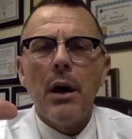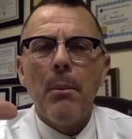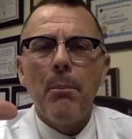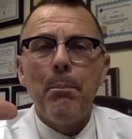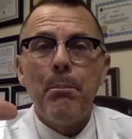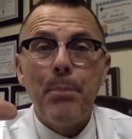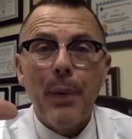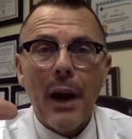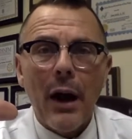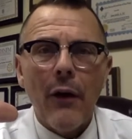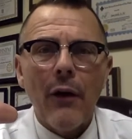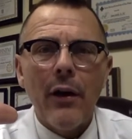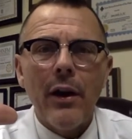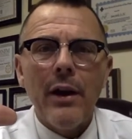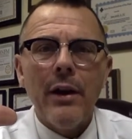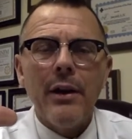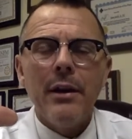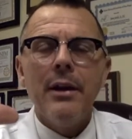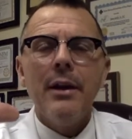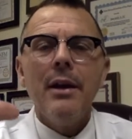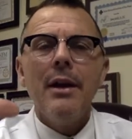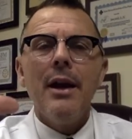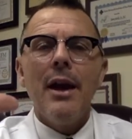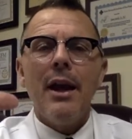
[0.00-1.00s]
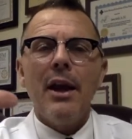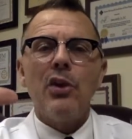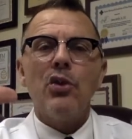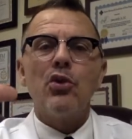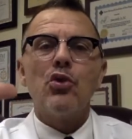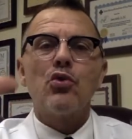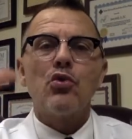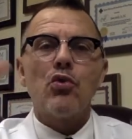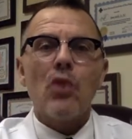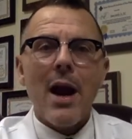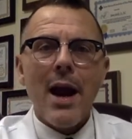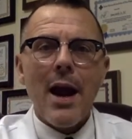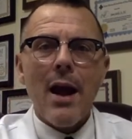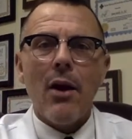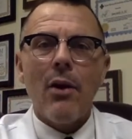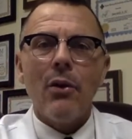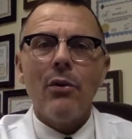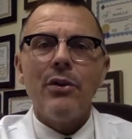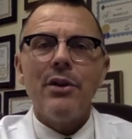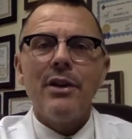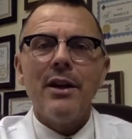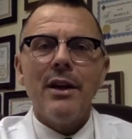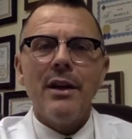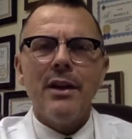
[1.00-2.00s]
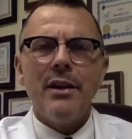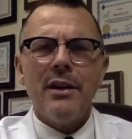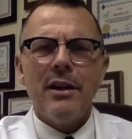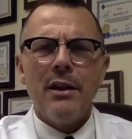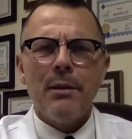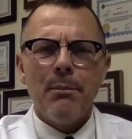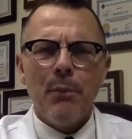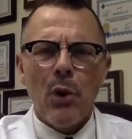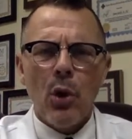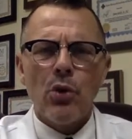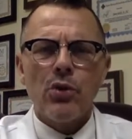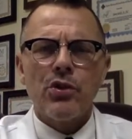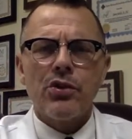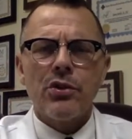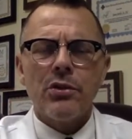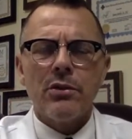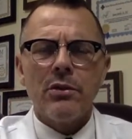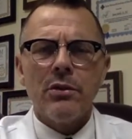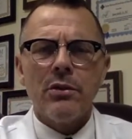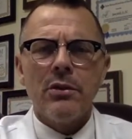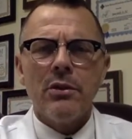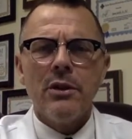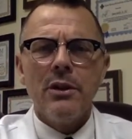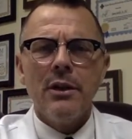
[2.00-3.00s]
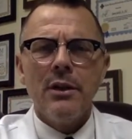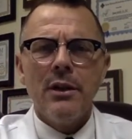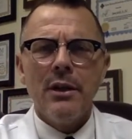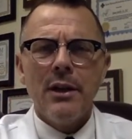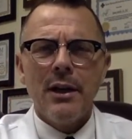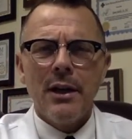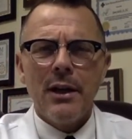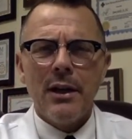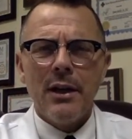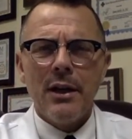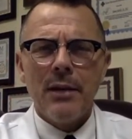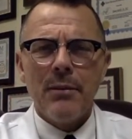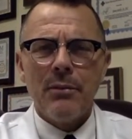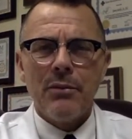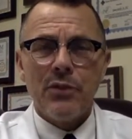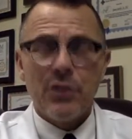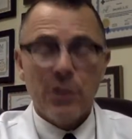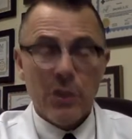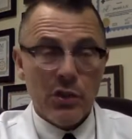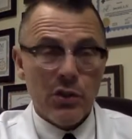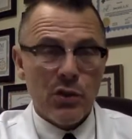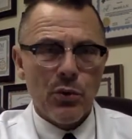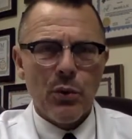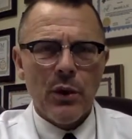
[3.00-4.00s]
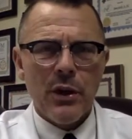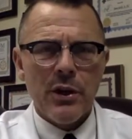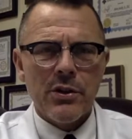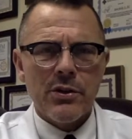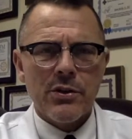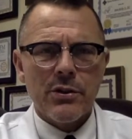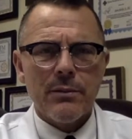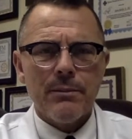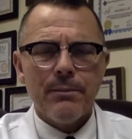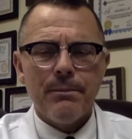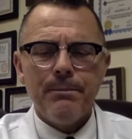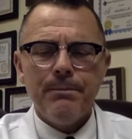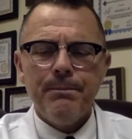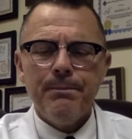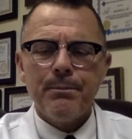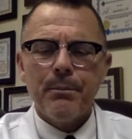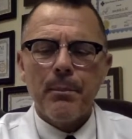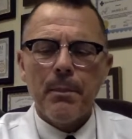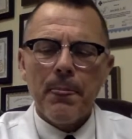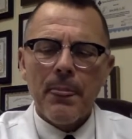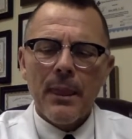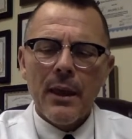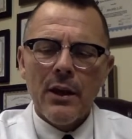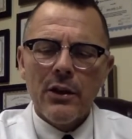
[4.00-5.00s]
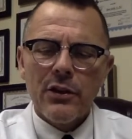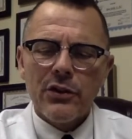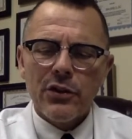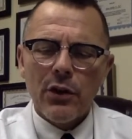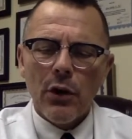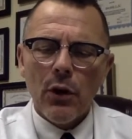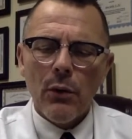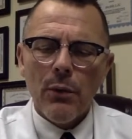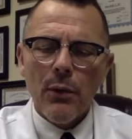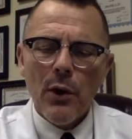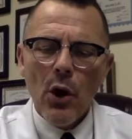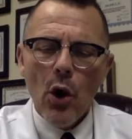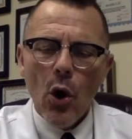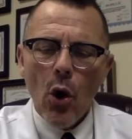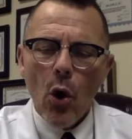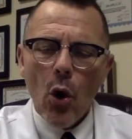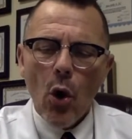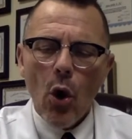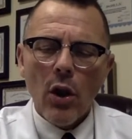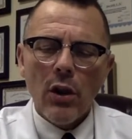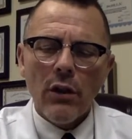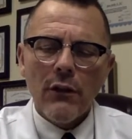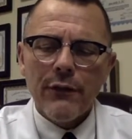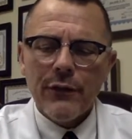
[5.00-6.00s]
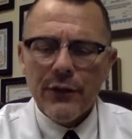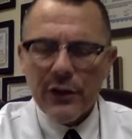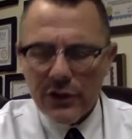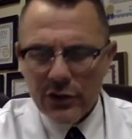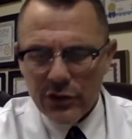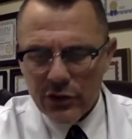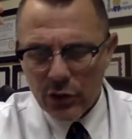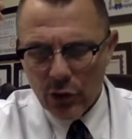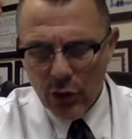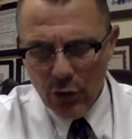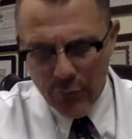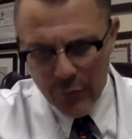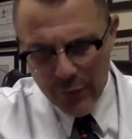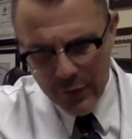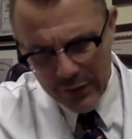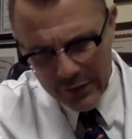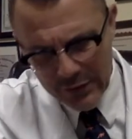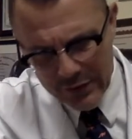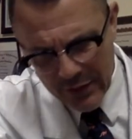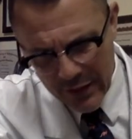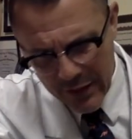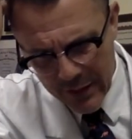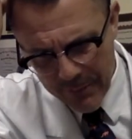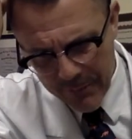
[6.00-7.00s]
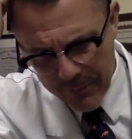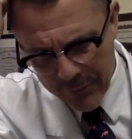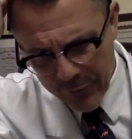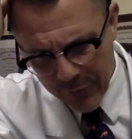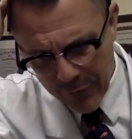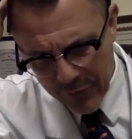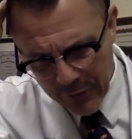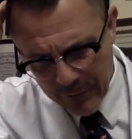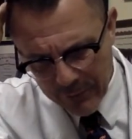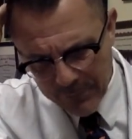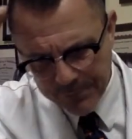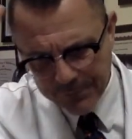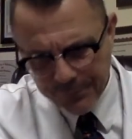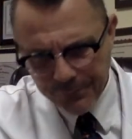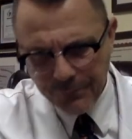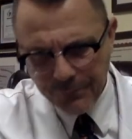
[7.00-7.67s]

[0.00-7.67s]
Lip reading: buried and drowned in the emotional situation. So all of this over a time frame